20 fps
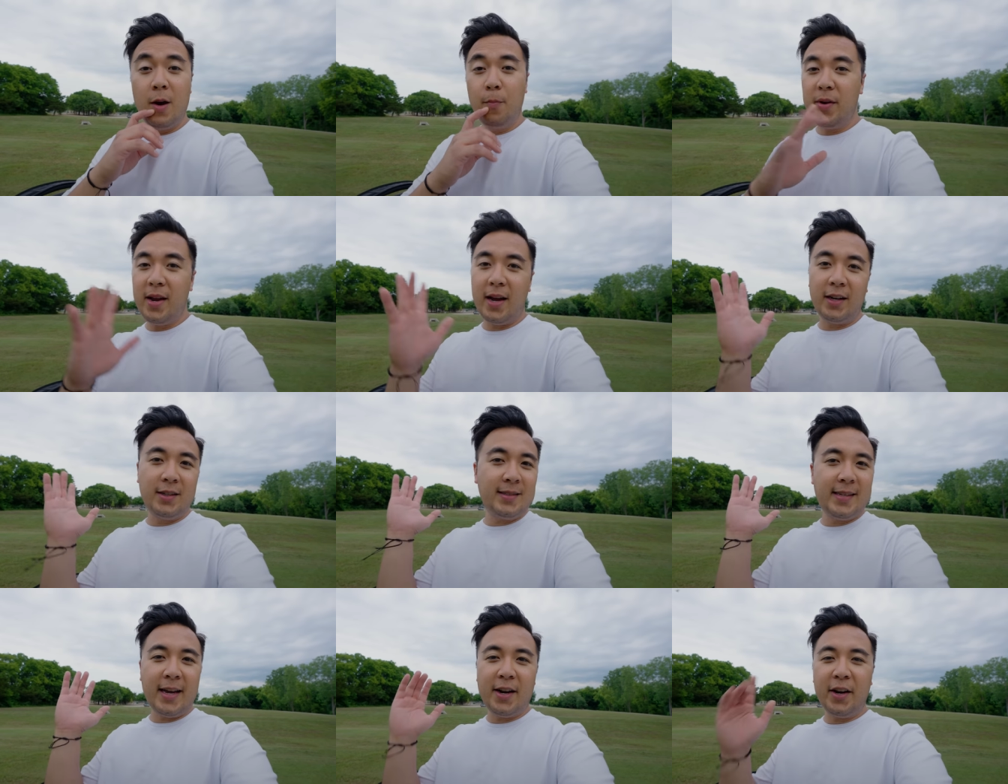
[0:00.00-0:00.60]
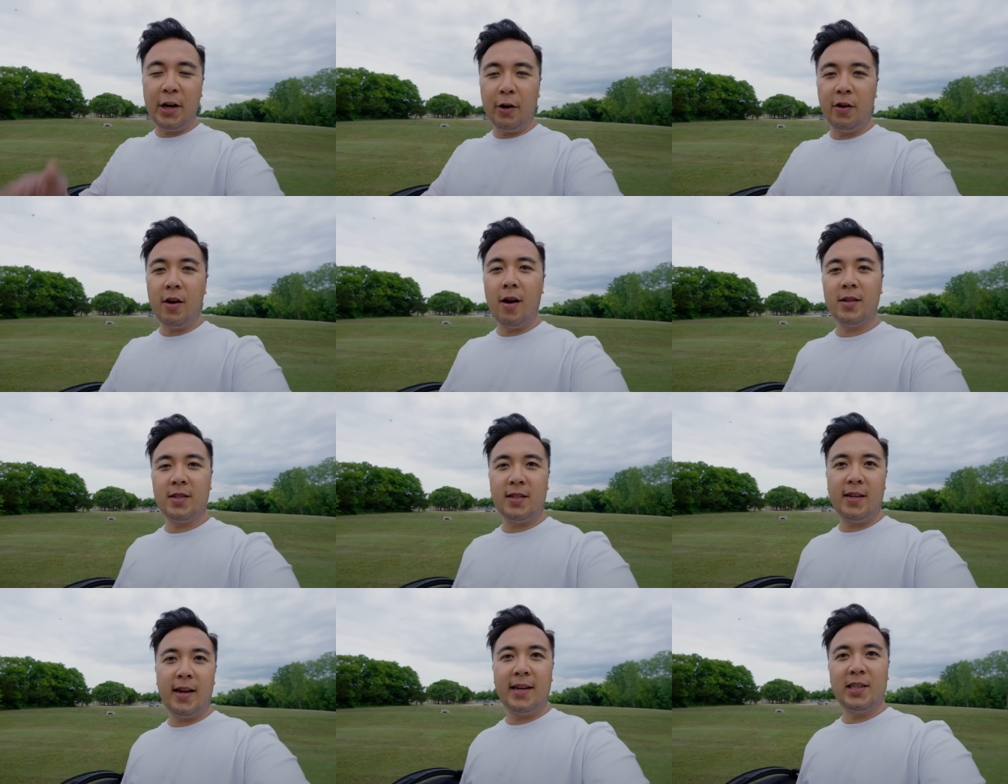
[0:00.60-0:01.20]
But yeah, just out of
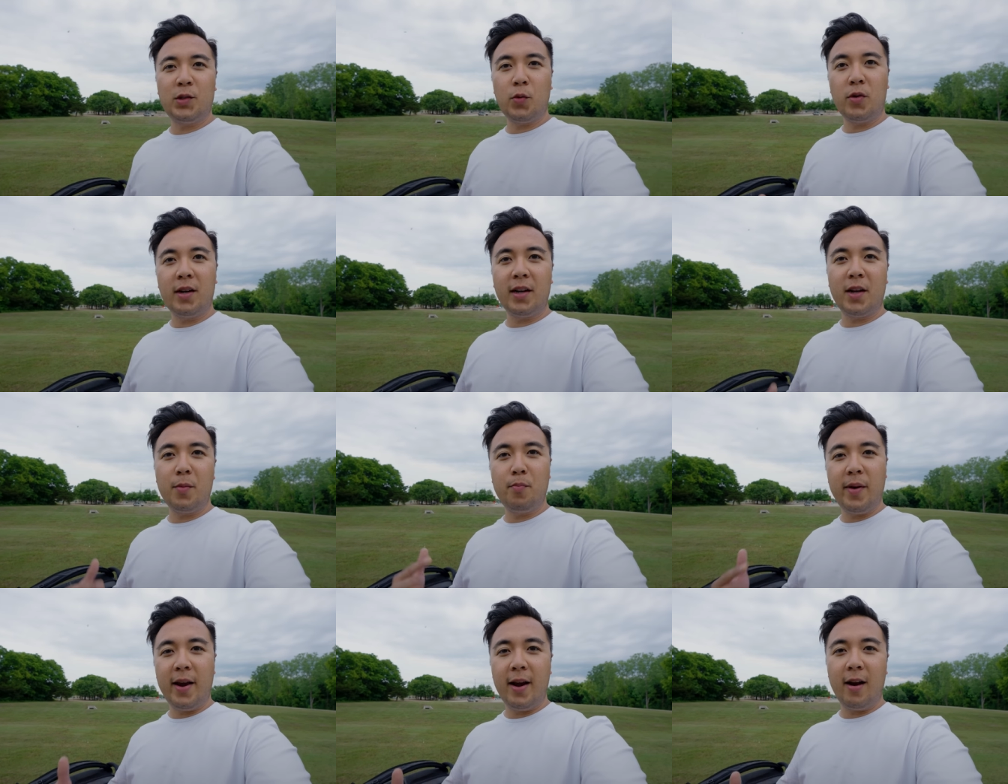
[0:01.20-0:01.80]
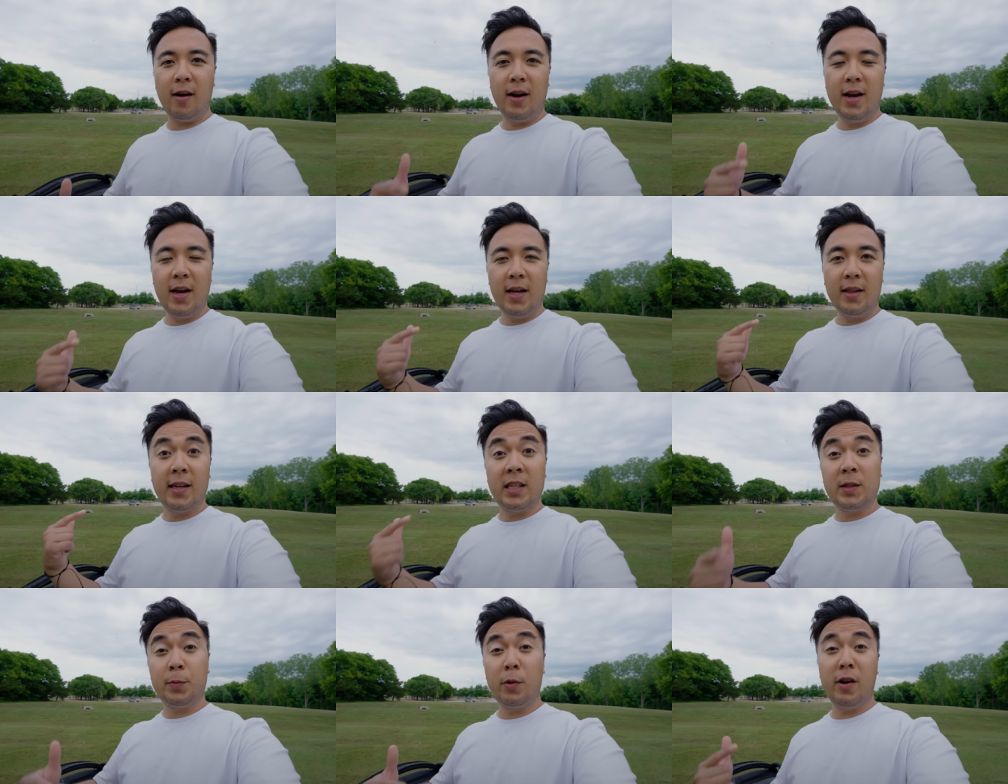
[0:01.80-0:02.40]
curiosity, I just wanted to compare
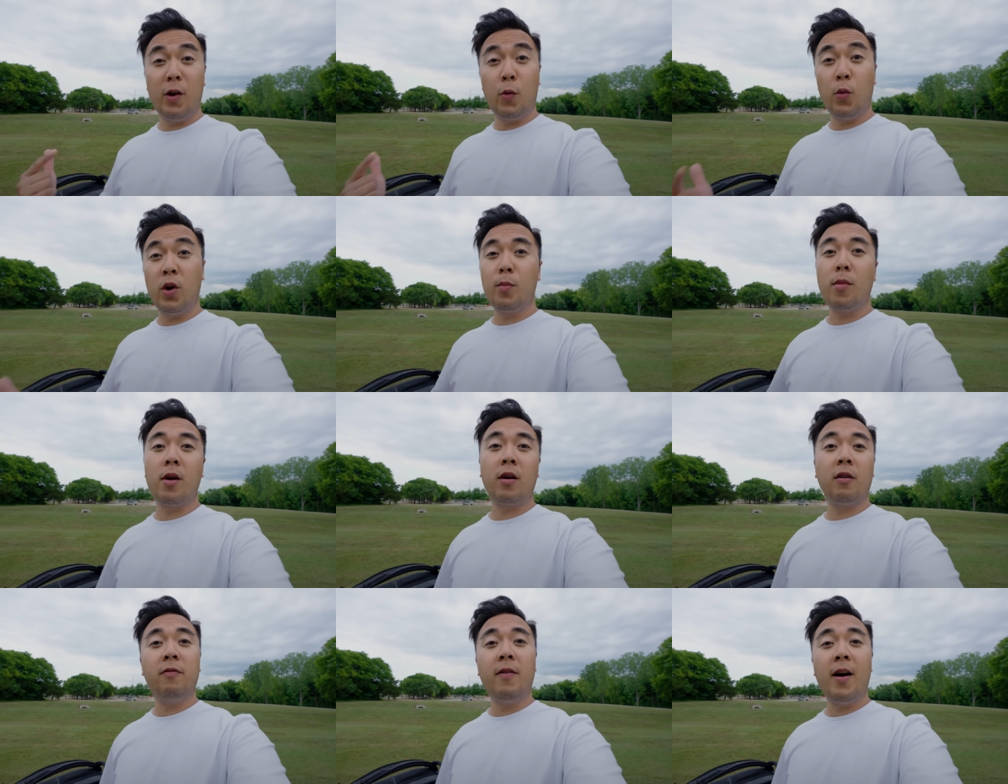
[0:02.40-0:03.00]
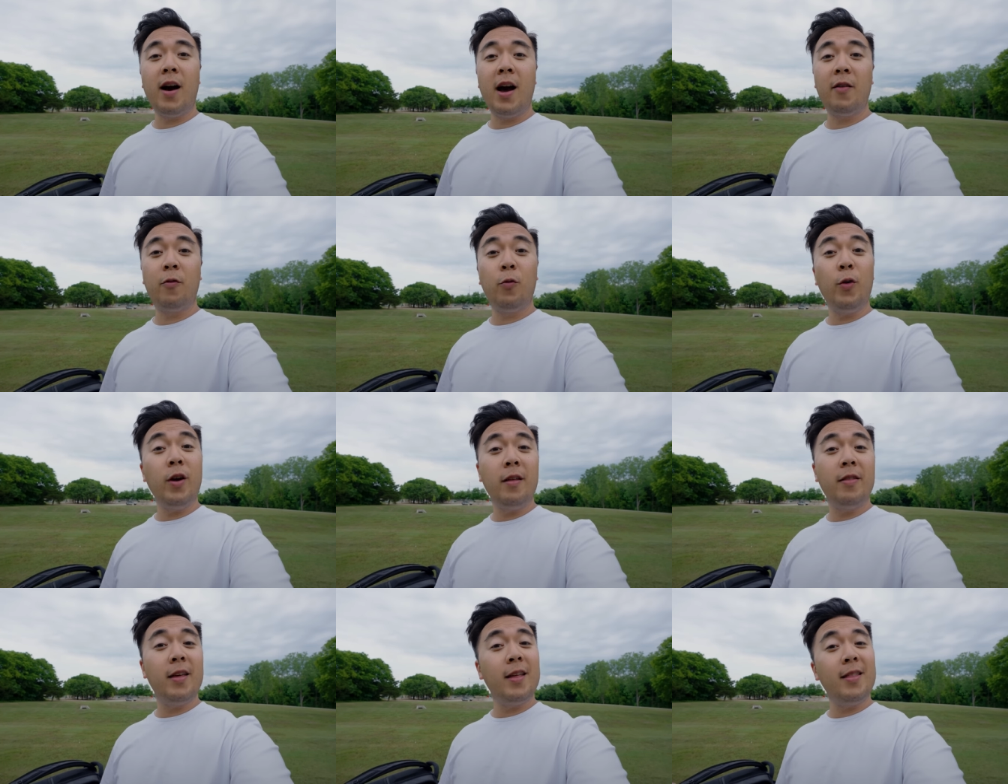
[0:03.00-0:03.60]
the Xperia one Mark five
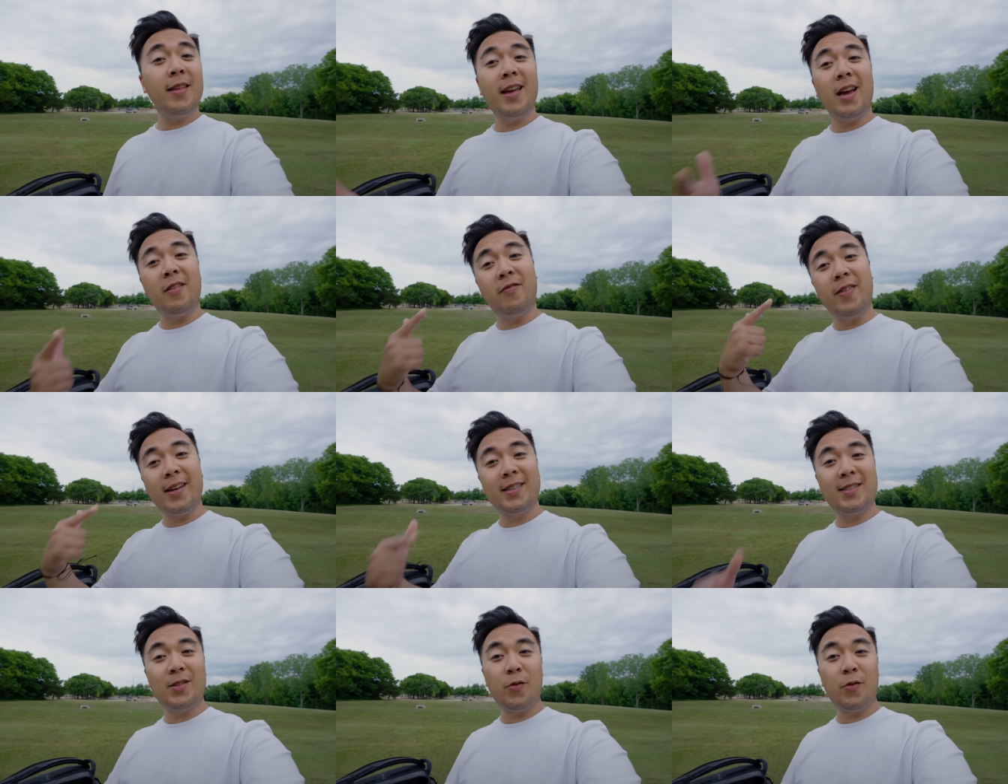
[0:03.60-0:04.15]
with the F X